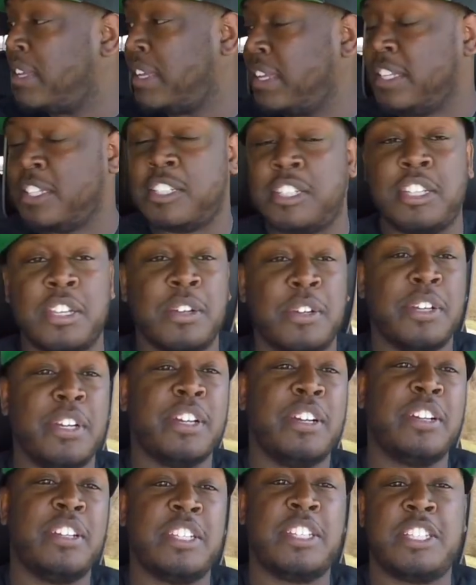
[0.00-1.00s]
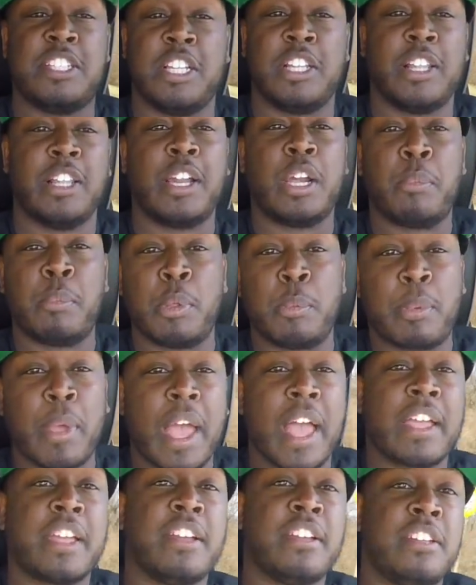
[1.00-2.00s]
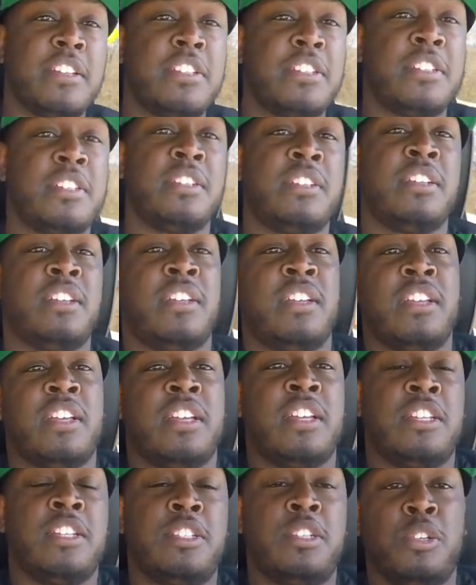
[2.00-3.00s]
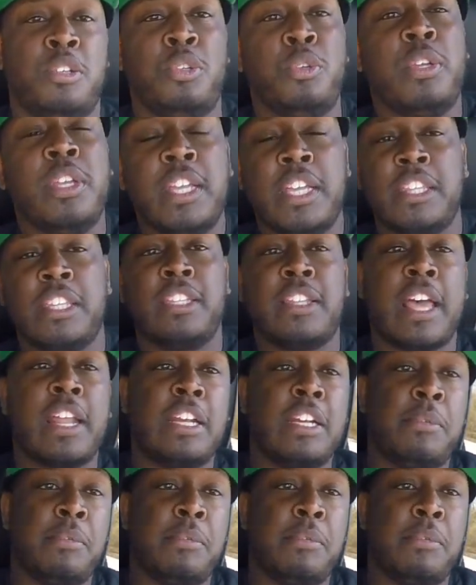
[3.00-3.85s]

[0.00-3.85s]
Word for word: interior. This is a Laramie package. So you can get the night